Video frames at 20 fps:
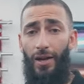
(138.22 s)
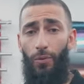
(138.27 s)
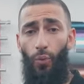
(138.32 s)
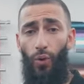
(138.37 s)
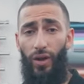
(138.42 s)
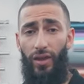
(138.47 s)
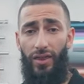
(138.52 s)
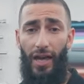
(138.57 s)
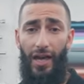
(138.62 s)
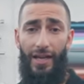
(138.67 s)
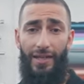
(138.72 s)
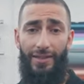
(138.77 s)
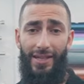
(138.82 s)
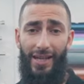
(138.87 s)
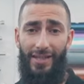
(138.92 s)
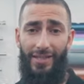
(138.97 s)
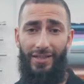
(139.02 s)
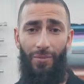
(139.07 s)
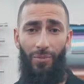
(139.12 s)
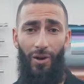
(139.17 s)
with a
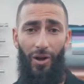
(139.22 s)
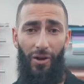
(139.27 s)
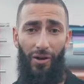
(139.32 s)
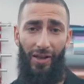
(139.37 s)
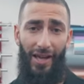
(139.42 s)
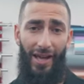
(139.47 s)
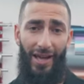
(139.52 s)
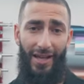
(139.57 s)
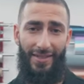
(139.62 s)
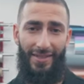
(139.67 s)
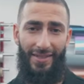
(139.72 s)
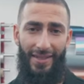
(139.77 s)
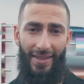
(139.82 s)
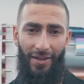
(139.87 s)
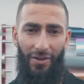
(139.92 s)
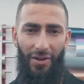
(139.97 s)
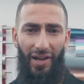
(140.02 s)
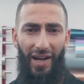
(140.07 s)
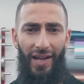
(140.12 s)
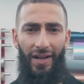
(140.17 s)
Tesla Model X and they
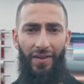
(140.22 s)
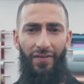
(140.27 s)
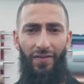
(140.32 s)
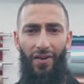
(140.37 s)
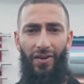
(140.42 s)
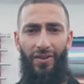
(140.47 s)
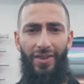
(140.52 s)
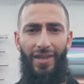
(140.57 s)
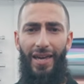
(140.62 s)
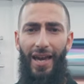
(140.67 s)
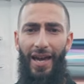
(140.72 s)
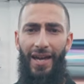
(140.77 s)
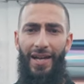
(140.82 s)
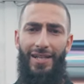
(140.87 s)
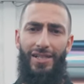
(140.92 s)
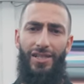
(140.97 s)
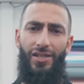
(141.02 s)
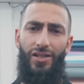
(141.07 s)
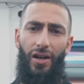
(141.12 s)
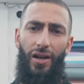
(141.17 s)
were kind of on the
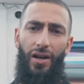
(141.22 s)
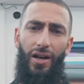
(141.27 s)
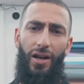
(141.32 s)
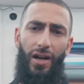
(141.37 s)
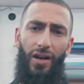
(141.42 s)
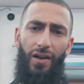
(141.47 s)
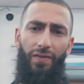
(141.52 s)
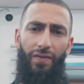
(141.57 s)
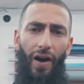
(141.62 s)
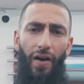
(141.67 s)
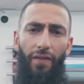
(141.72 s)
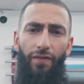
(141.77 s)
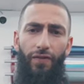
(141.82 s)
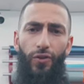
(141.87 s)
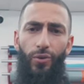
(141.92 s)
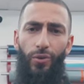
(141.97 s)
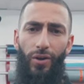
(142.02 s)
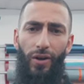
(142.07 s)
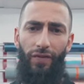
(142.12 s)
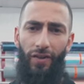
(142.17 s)
edge of a
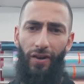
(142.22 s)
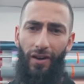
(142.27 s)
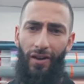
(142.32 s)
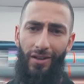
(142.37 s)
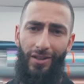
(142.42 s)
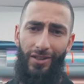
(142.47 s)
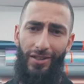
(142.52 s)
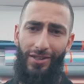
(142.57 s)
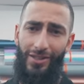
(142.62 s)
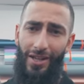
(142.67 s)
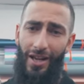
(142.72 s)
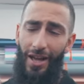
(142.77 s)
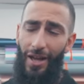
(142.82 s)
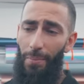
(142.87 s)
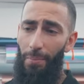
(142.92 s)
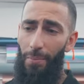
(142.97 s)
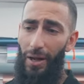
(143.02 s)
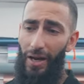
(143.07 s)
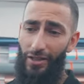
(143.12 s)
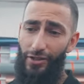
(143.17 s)
few different colors
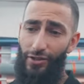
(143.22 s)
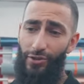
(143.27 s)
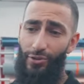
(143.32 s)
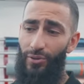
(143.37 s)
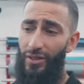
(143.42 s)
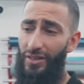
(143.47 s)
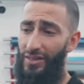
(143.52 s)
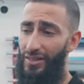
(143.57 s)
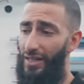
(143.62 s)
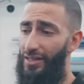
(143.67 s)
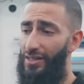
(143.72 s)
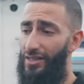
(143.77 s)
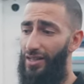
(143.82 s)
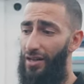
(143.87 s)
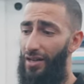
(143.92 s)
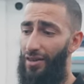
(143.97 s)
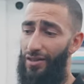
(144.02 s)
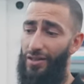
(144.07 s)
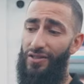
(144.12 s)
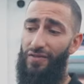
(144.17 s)
but as soon as they
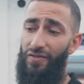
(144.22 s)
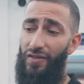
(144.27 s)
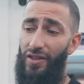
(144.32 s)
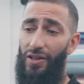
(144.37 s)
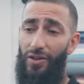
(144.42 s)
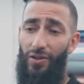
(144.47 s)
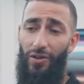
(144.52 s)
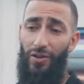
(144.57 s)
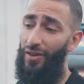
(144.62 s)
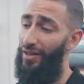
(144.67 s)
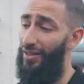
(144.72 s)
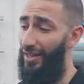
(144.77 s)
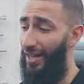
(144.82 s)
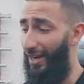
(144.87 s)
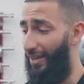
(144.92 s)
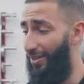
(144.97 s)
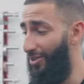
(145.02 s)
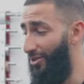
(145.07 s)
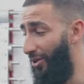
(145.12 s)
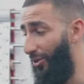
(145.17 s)
saw this vehicle, they're
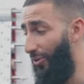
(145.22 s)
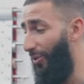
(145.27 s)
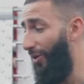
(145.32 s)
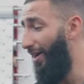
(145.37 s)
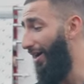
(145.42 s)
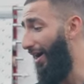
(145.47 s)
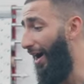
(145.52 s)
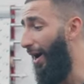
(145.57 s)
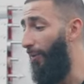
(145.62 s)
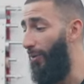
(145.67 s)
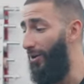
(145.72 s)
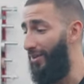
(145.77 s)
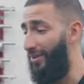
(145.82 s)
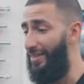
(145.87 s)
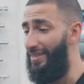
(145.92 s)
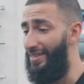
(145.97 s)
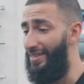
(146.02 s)
like, you know what? I want the